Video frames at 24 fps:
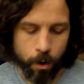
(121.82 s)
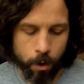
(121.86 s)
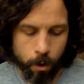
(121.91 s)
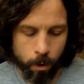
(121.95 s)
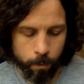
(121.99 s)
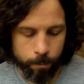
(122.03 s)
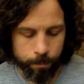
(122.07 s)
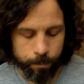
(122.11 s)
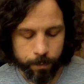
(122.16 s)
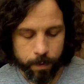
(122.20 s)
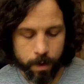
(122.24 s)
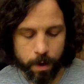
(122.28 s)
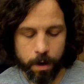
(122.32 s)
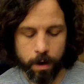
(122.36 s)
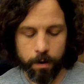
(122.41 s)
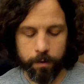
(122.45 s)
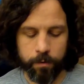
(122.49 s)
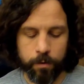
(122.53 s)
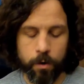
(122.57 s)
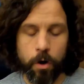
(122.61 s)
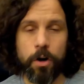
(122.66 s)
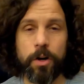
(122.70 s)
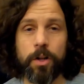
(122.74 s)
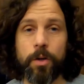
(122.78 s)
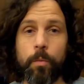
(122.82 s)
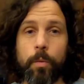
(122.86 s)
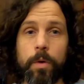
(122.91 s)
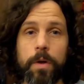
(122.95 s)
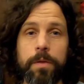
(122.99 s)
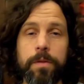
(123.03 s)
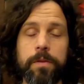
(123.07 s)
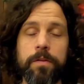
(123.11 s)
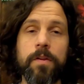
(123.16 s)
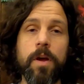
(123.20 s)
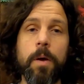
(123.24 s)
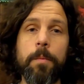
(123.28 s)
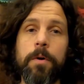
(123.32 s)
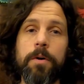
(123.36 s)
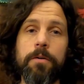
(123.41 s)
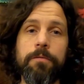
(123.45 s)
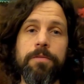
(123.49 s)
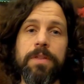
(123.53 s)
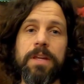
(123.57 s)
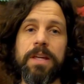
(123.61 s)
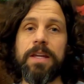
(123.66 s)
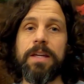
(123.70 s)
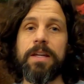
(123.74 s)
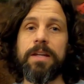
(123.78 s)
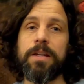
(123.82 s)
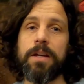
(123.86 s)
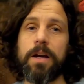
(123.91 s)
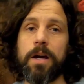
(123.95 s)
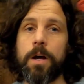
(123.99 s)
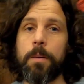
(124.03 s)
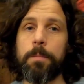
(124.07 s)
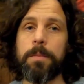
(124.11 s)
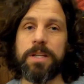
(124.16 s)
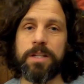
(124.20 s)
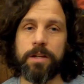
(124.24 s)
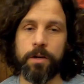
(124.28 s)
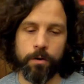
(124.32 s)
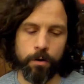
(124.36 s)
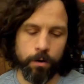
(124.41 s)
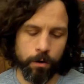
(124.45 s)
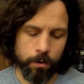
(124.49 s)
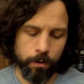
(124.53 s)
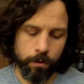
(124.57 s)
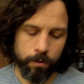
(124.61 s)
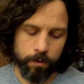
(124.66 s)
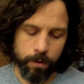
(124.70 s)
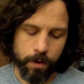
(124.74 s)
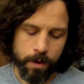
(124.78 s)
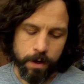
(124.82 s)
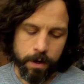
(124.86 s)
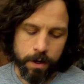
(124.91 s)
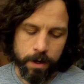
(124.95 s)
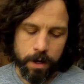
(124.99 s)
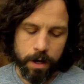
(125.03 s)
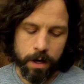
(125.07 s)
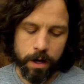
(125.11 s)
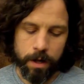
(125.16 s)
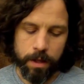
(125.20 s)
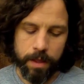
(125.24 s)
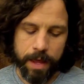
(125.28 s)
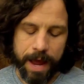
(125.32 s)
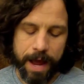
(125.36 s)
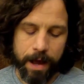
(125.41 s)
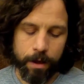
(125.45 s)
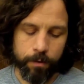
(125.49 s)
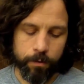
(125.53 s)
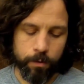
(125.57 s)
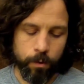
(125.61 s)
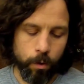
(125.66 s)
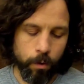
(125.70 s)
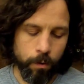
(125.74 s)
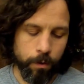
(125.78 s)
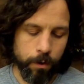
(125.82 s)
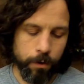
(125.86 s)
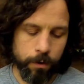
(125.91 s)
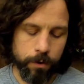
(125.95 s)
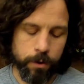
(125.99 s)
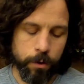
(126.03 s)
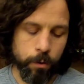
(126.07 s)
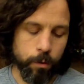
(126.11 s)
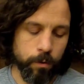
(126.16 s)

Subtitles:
So starting with some of the materials. The outsole they're